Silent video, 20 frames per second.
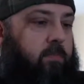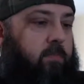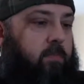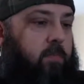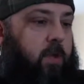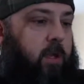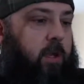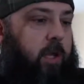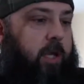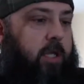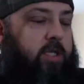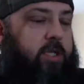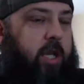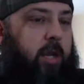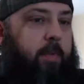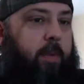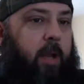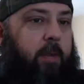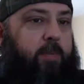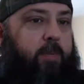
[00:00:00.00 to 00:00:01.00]
Like I
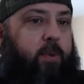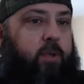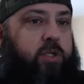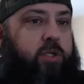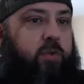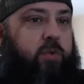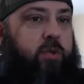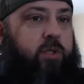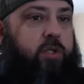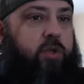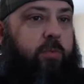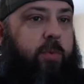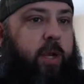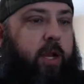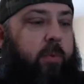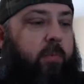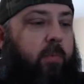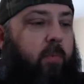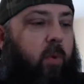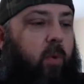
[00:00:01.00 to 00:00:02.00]
said, I'm not pursuing too
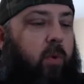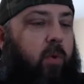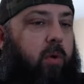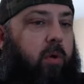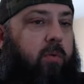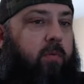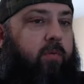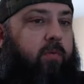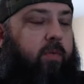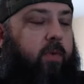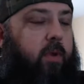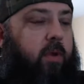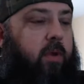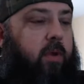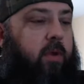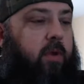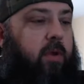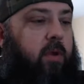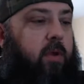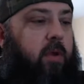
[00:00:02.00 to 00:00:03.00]
many more of the
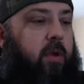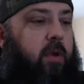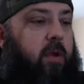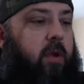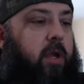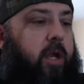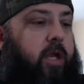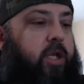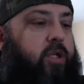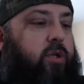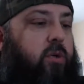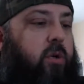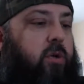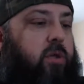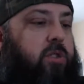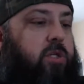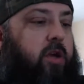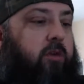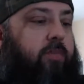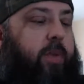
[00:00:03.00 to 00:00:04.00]
Ichiro
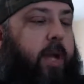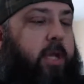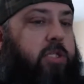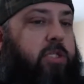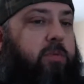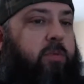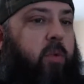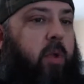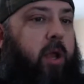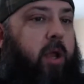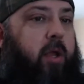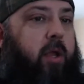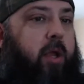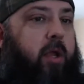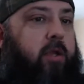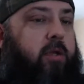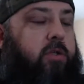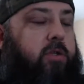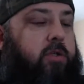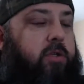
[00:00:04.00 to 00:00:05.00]
stuff past his playing
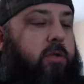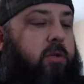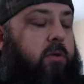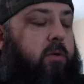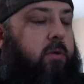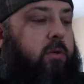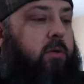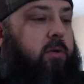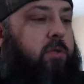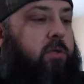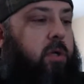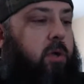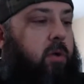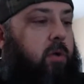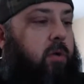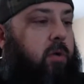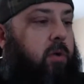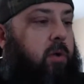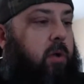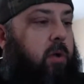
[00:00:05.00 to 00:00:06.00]
days,
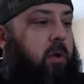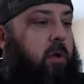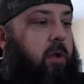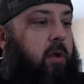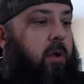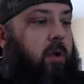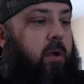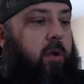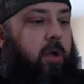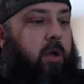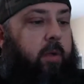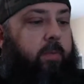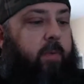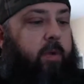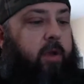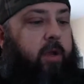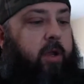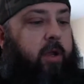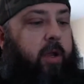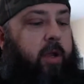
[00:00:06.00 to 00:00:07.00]
so I
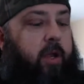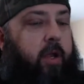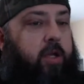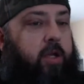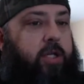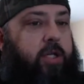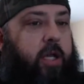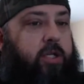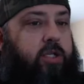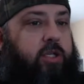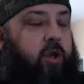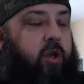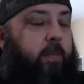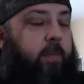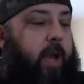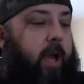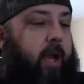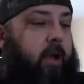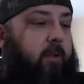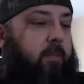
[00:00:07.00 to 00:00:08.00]
get a chance to go
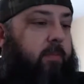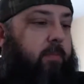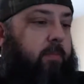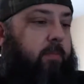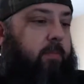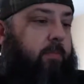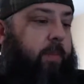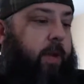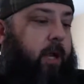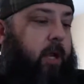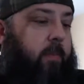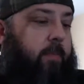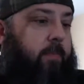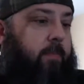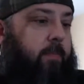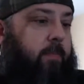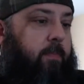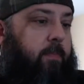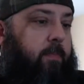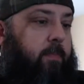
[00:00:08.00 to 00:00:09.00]
back and pick up
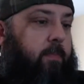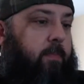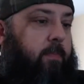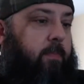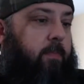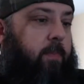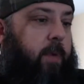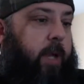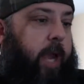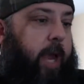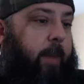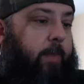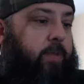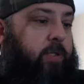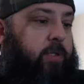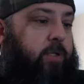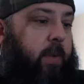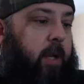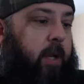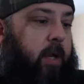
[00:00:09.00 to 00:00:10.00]
gaps
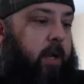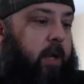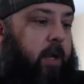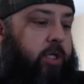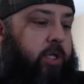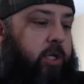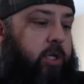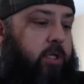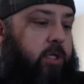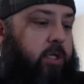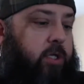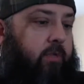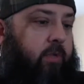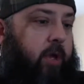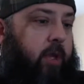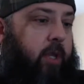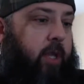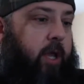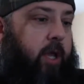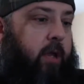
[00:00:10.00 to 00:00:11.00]
in my collection and stuff
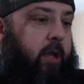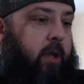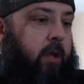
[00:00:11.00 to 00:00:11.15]
like that.